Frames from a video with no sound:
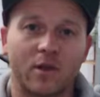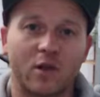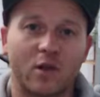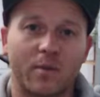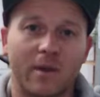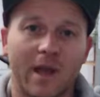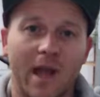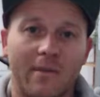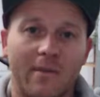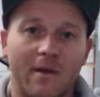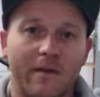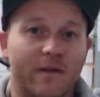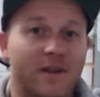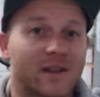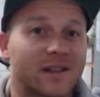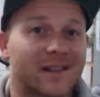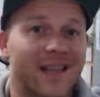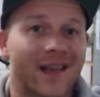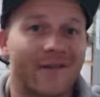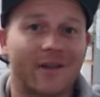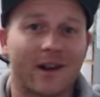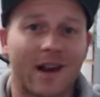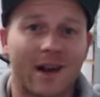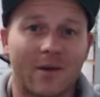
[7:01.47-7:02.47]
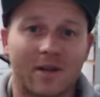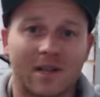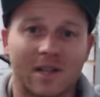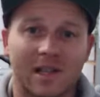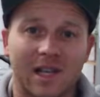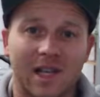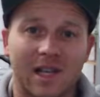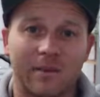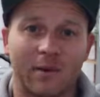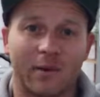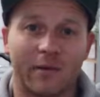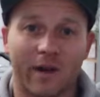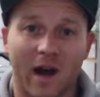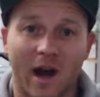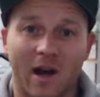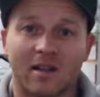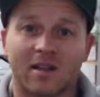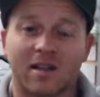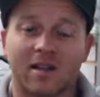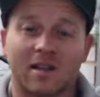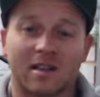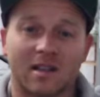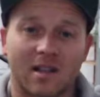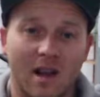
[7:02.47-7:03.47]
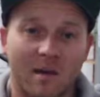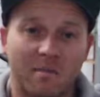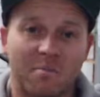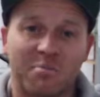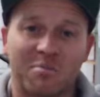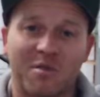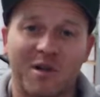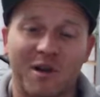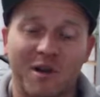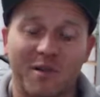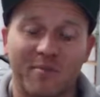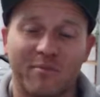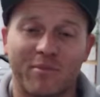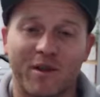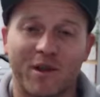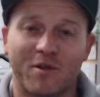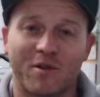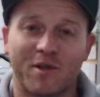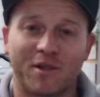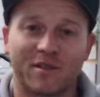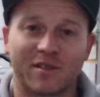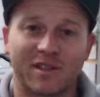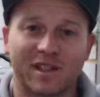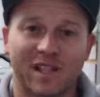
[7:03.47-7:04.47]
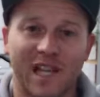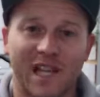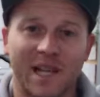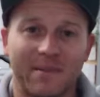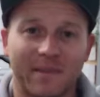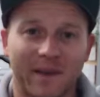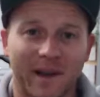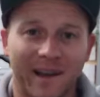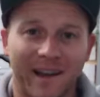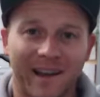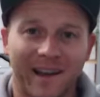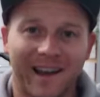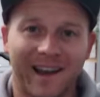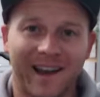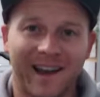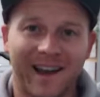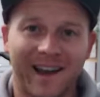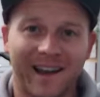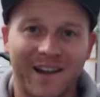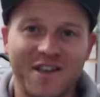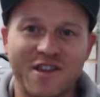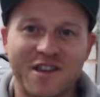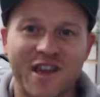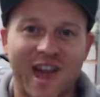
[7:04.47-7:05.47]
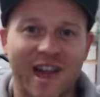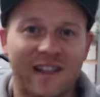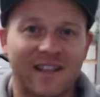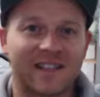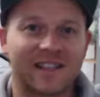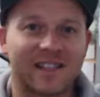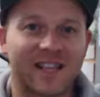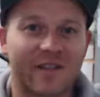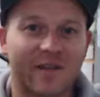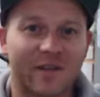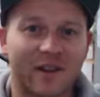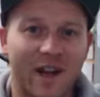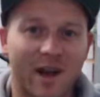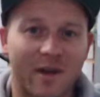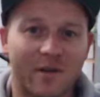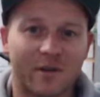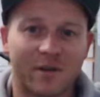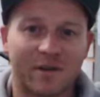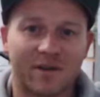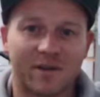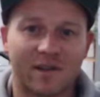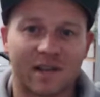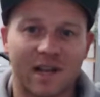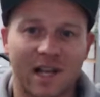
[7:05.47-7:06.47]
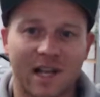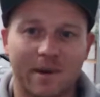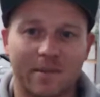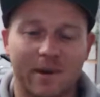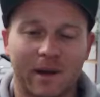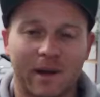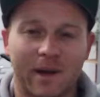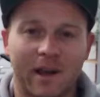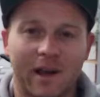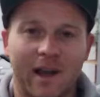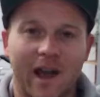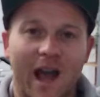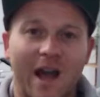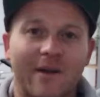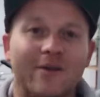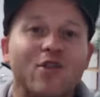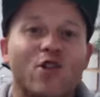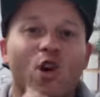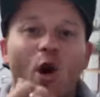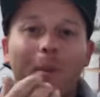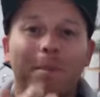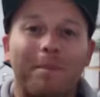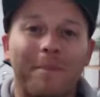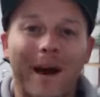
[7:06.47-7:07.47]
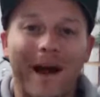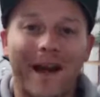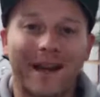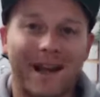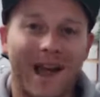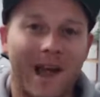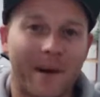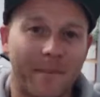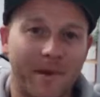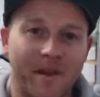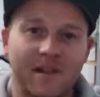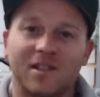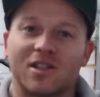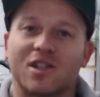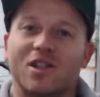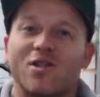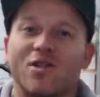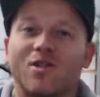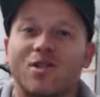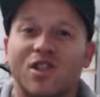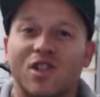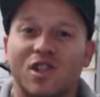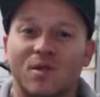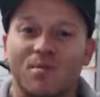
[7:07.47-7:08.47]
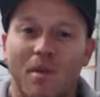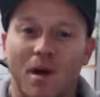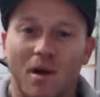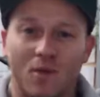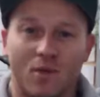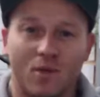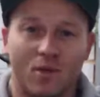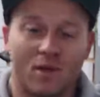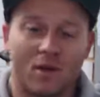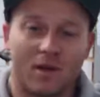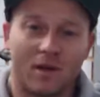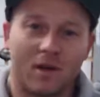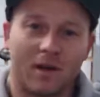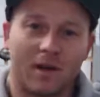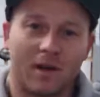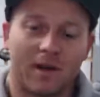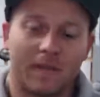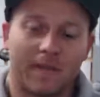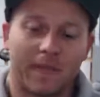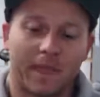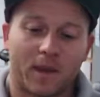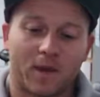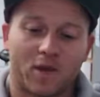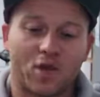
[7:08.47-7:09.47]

On average, we should be aiming for 7 hours sleep of undisturbed, unbroken sleep. Are you getting 7 hours of sleep? Have you got bad habits? Do you smoke?